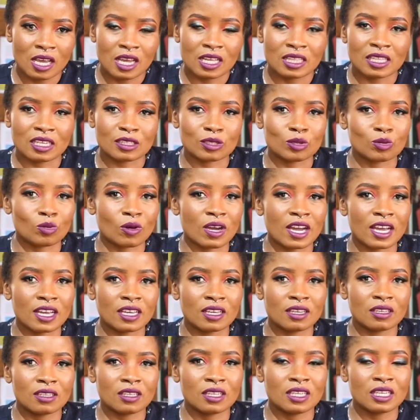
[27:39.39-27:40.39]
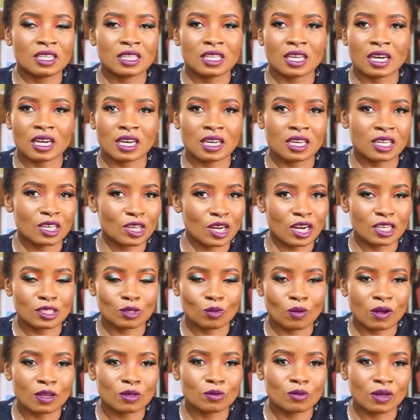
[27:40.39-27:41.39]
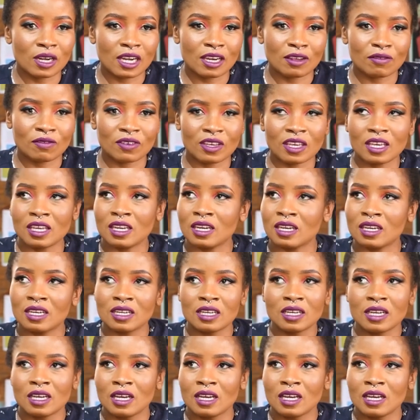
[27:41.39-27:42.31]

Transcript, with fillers: That's why in the ridiculous world we live in,